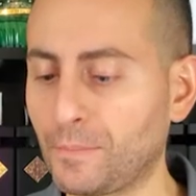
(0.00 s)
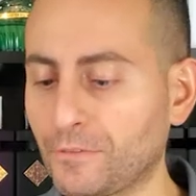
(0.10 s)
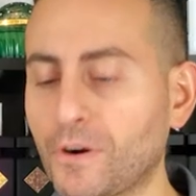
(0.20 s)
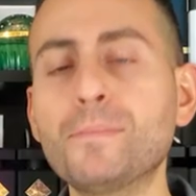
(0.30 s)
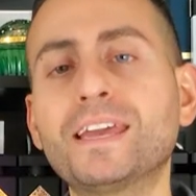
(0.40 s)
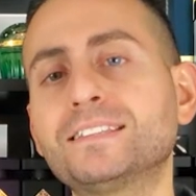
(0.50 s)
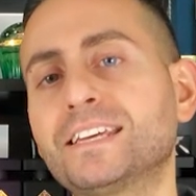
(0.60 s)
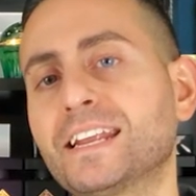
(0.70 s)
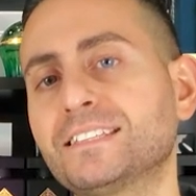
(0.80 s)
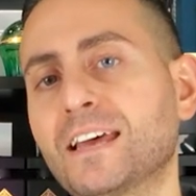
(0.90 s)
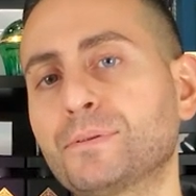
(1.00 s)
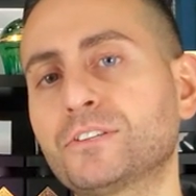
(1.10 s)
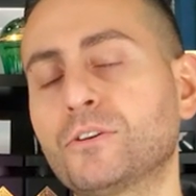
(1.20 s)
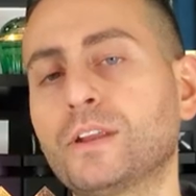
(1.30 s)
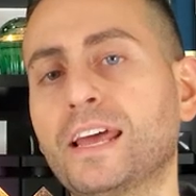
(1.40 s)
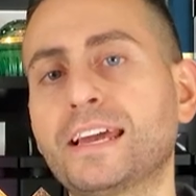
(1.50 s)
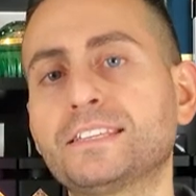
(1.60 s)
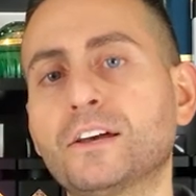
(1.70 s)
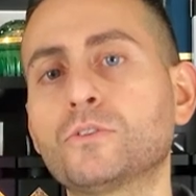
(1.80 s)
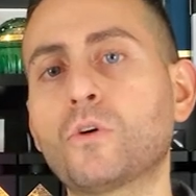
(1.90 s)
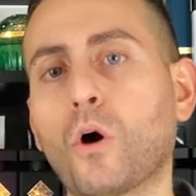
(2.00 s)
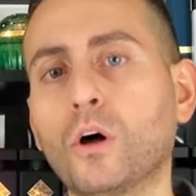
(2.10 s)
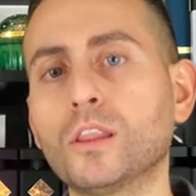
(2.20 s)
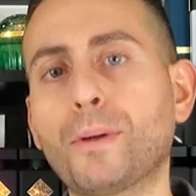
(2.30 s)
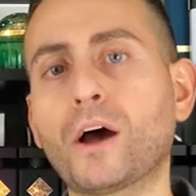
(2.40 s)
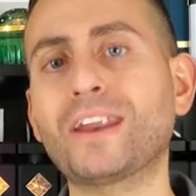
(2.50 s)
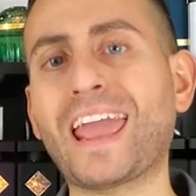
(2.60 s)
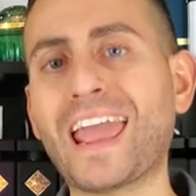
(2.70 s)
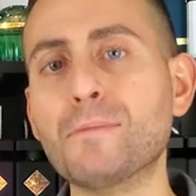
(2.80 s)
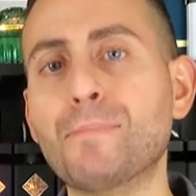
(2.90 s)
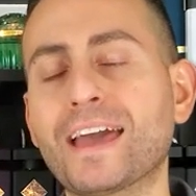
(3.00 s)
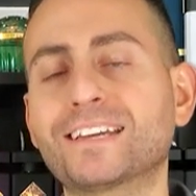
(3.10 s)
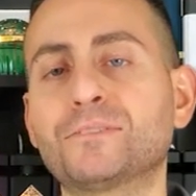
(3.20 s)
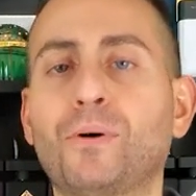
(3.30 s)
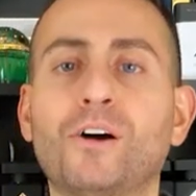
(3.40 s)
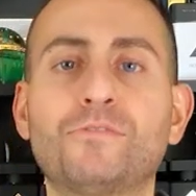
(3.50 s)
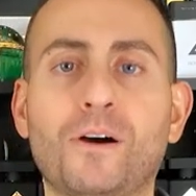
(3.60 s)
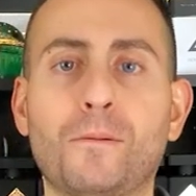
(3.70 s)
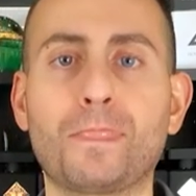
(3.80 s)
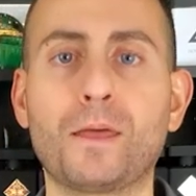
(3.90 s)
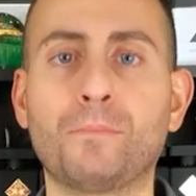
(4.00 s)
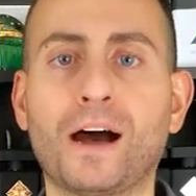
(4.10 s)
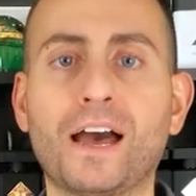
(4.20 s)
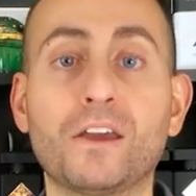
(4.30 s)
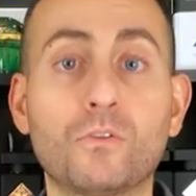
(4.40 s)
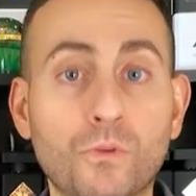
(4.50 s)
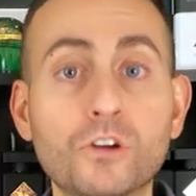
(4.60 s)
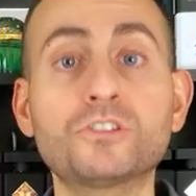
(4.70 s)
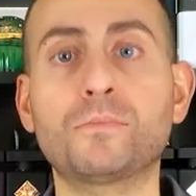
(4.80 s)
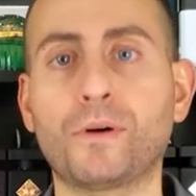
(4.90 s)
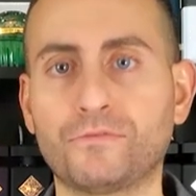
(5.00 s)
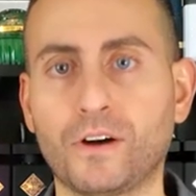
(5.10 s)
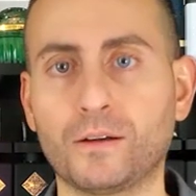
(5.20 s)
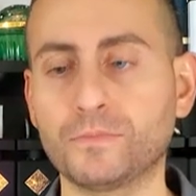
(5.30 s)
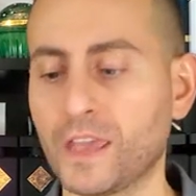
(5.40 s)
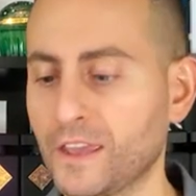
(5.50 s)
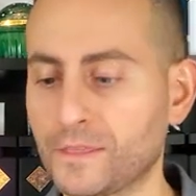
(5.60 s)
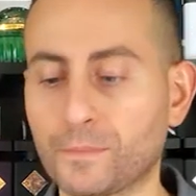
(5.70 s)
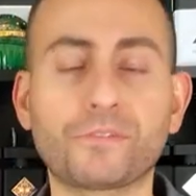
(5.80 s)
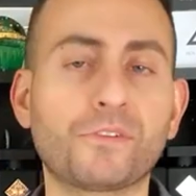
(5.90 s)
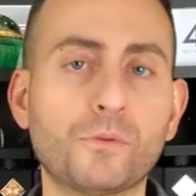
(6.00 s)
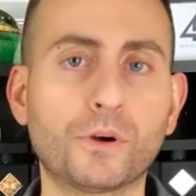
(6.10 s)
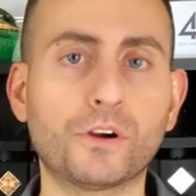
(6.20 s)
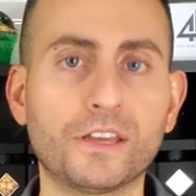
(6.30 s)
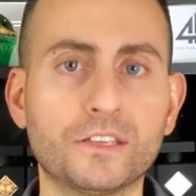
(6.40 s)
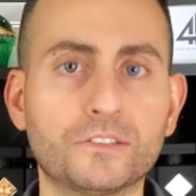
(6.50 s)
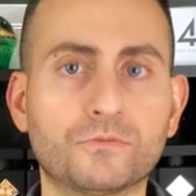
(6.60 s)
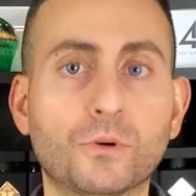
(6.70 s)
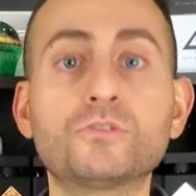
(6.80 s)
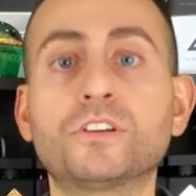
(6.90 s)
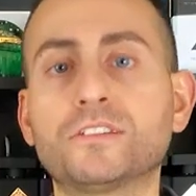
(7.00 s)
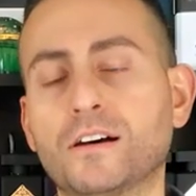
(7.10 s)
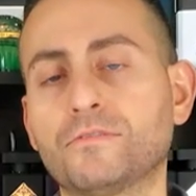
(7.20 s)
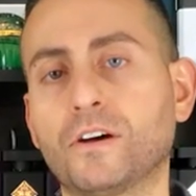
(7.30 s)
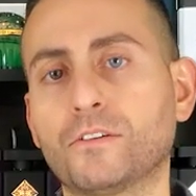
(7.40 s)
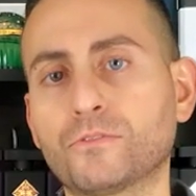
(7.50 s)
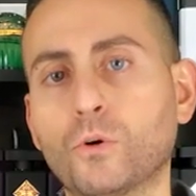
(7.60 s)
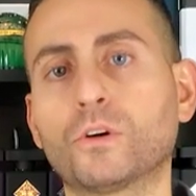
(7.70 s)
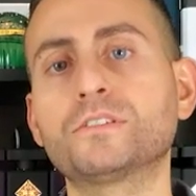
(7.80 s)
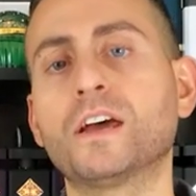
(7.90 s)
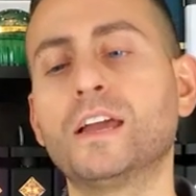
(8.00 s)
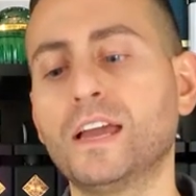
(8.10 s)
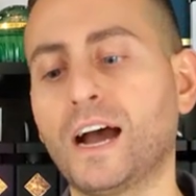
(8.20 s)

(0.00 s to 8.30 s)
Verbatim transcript: Now, before I begin today's episode and I tell you all about Apex Parfum by Roja Parfum, the perfumer is Roja Dove, of course,